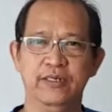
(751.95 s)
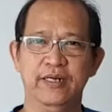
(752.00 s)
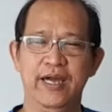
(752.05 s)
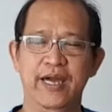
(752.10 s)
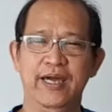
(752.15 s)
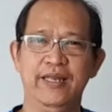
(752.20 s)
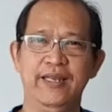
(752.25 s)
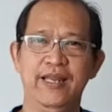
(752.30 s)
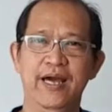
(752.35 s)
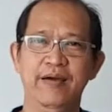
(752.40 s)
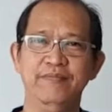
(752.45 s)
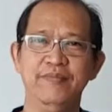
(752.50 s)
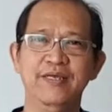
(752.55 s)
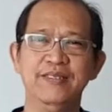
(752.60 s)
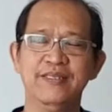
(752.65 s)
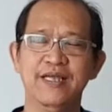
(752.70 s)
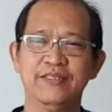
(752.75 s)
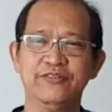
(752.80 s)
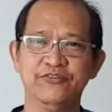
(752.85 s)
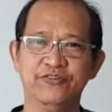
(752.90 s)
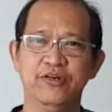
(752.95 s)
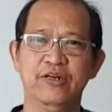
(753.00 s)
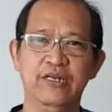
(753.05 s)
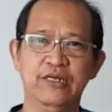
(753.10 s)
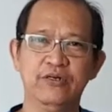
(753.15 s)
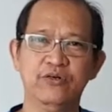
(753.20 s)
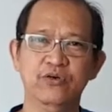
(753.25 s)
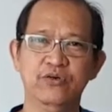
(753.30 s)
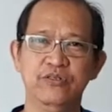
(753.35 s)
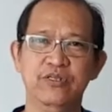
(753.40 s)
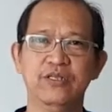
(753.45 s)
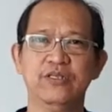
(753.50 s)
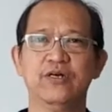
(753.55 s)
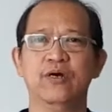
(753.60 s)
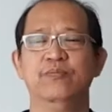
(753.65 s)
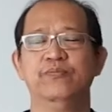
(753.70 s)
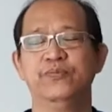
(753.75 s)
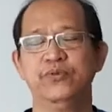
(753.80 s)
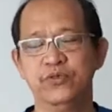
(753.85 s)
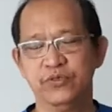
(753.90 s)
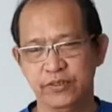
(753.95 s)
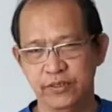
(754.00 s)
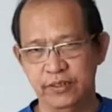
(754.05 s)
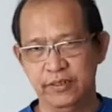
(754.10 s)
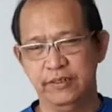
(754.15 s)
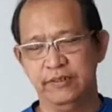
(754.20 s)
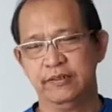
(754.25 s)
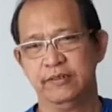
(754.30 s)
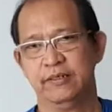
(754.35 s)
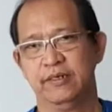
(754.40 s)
And I'm not that really good in computer,